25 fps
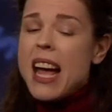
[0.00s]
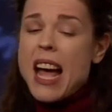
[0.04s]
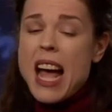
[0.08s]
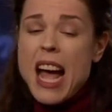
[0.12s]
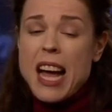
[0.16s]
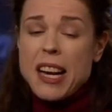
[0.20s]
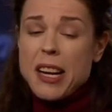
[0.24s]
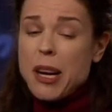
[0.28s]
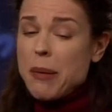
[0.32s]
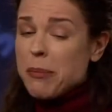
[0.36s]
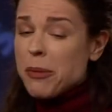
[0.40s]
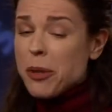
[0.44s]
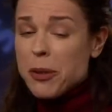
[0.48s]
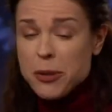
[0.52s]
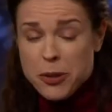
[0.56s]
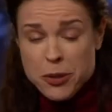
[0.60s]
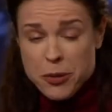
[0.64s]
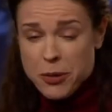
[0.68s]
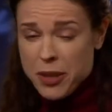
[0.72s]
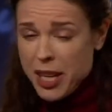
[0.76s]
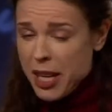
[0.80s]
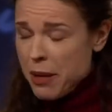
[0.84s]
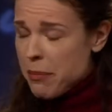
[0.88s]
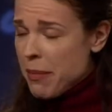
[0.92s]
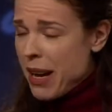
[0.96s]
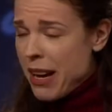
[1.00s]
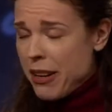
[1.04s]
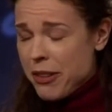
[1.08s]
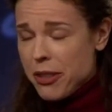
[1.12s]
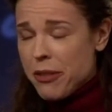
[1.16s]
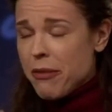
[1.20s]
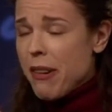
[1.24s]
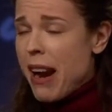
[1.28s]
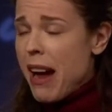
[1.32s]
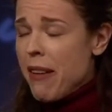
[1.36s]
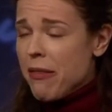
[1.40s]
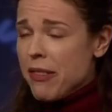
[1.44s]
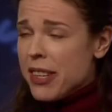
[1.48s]
And I'm not talking about
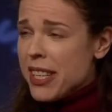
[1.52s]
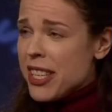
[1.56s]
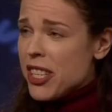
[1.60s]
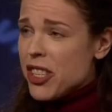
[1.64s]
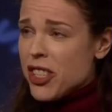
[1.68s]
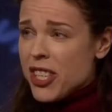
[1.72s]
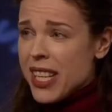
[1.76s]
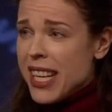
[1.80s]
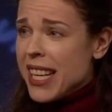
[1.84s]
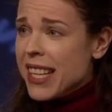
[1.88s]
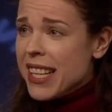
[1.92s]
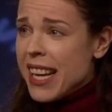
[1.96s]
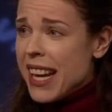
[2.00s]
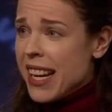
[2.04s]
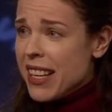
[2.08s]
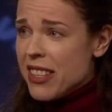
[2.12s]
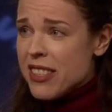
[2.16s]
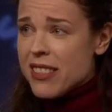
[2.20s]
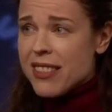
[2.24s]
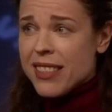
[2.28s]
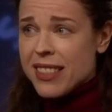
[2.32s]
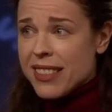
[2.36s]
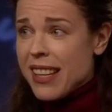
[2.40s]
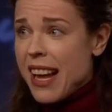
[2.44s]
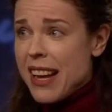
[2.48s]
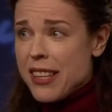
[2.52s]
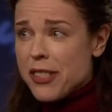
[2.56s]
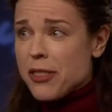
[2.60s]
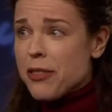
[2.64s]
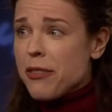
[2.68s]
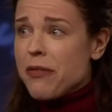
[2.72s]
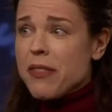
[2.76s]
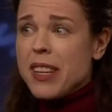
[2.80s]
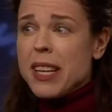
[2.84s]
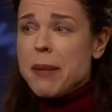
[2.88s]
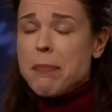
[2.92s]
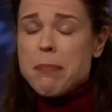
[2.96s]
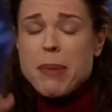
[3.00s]
your average teenage
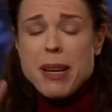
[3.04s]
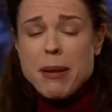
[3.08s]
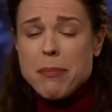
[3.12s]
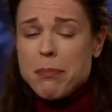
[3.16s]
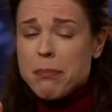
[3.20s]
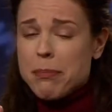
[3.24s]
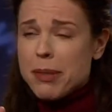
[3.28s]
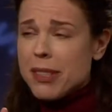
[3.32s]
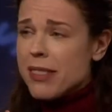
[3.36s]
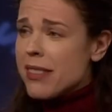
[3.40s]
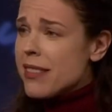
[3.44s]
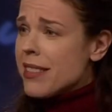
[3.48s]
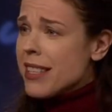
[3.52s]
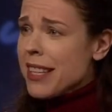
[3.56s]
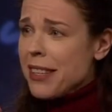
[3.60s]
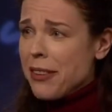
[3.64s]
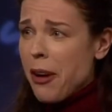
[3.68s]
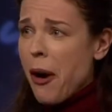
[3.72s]
catastrophe, pimples and